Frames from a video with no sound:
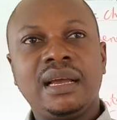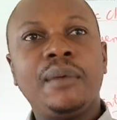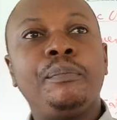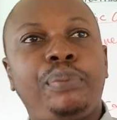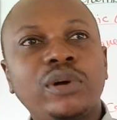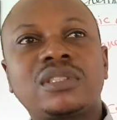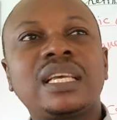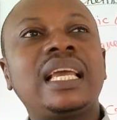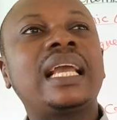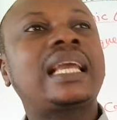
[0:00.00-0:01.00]
But
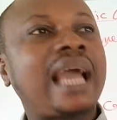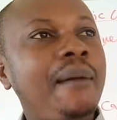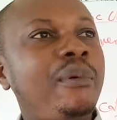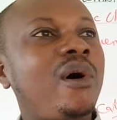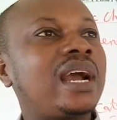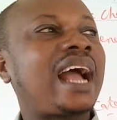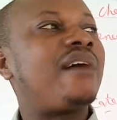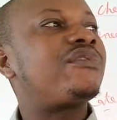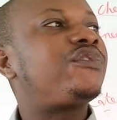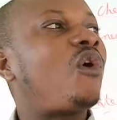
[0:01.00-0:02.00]
carbon can
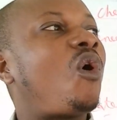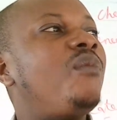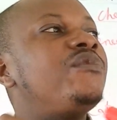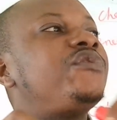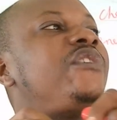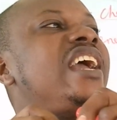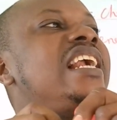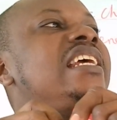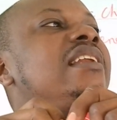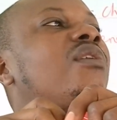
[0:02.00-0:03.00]
form
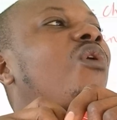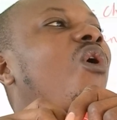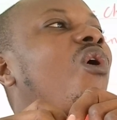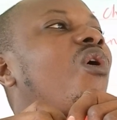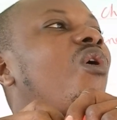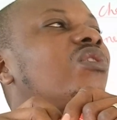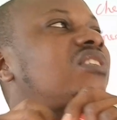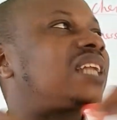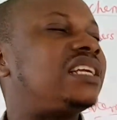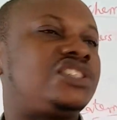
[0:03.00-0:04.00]
very long
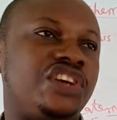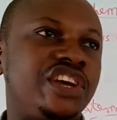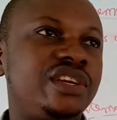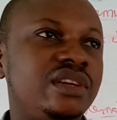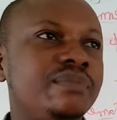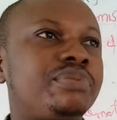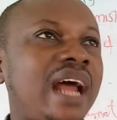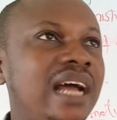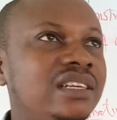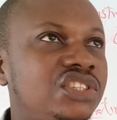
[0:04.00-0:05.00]
straight chain,
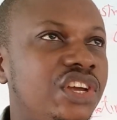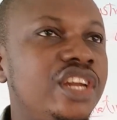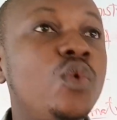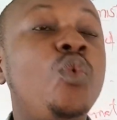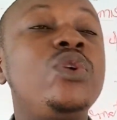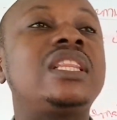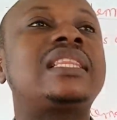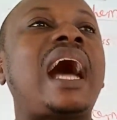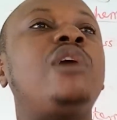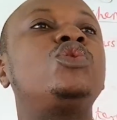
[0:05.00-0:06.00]
branch chain
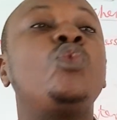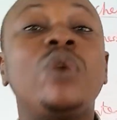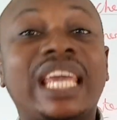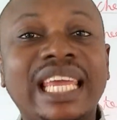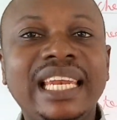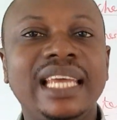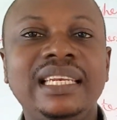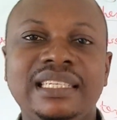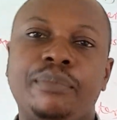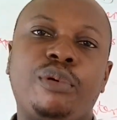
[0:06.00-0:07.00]
without
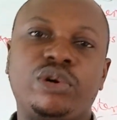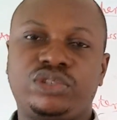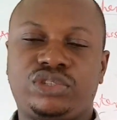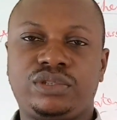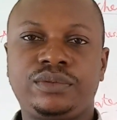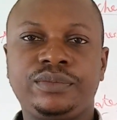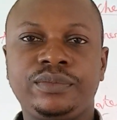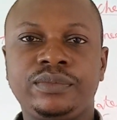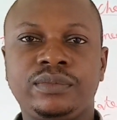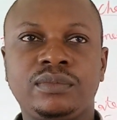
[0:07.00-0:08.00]
weakening the bond.
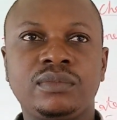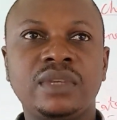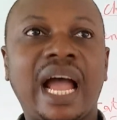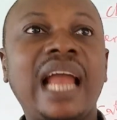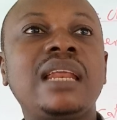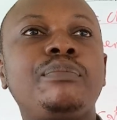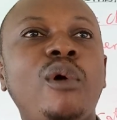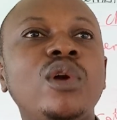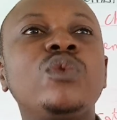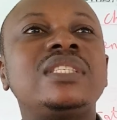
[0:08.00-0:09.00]
And the
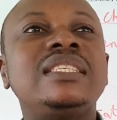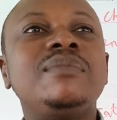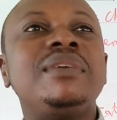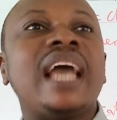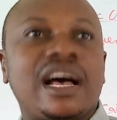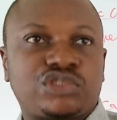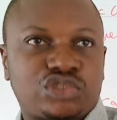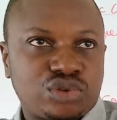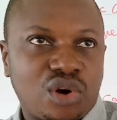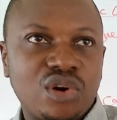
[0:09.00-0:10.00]
bond will still be as
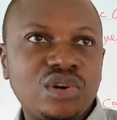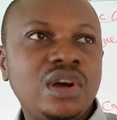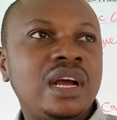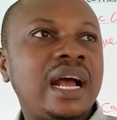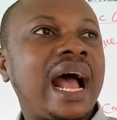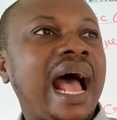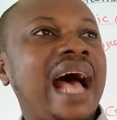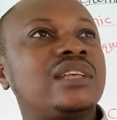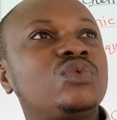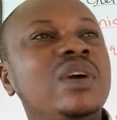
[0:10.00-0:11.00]
strong
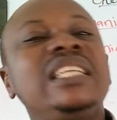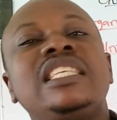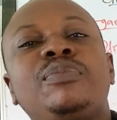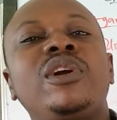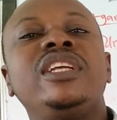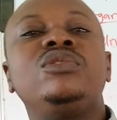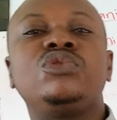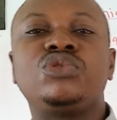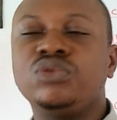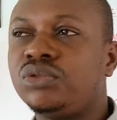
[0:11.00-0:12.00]
as when it is bonding to
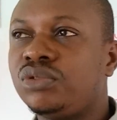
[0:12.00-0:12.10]
two.